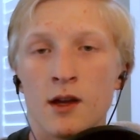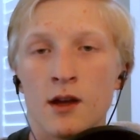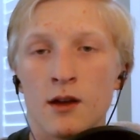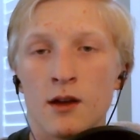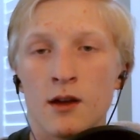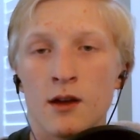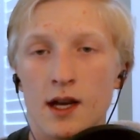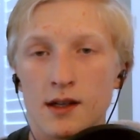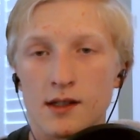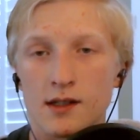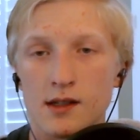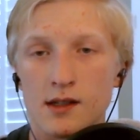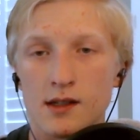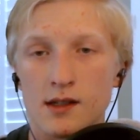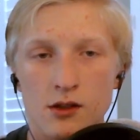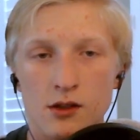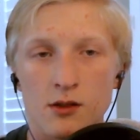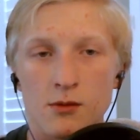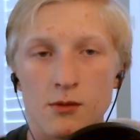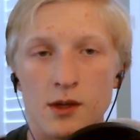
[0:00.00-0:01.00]
Texas
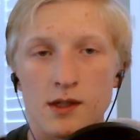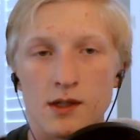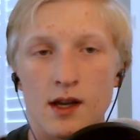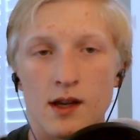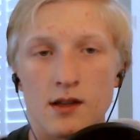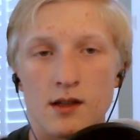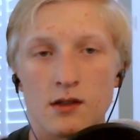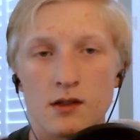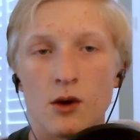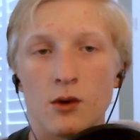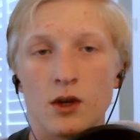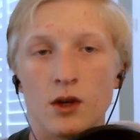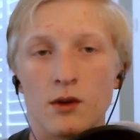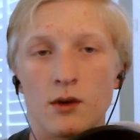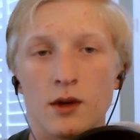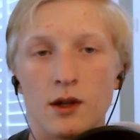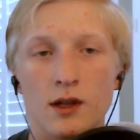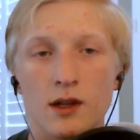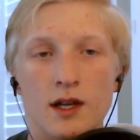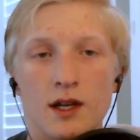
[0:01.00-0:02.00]
Instruments, and Sony
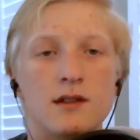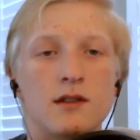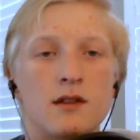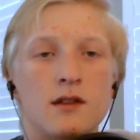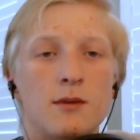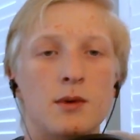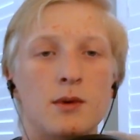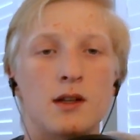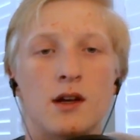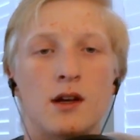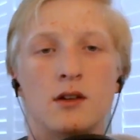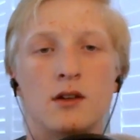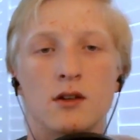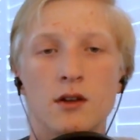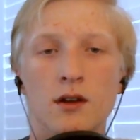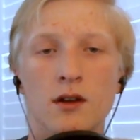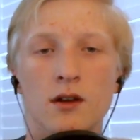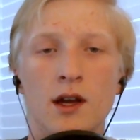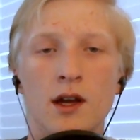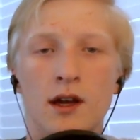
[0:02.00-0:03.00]
realized their
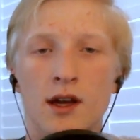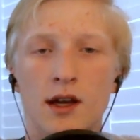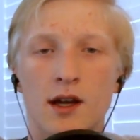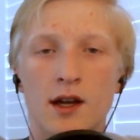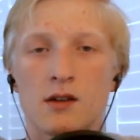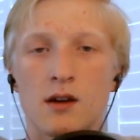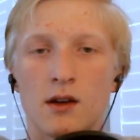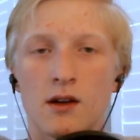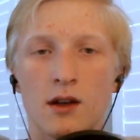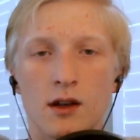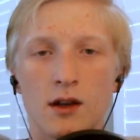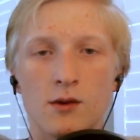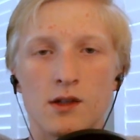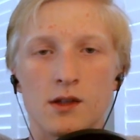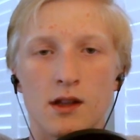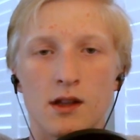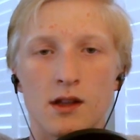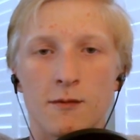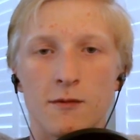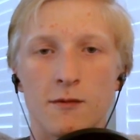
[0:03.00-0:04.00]
potential and started using
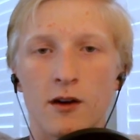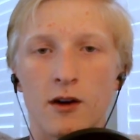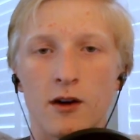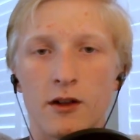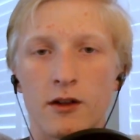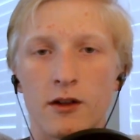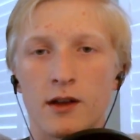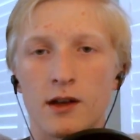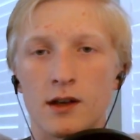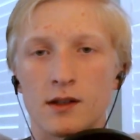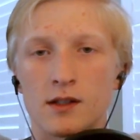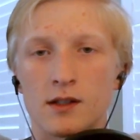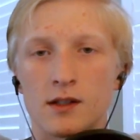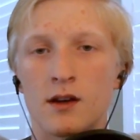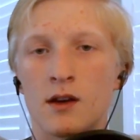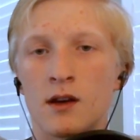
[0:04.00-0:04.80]
them for other things.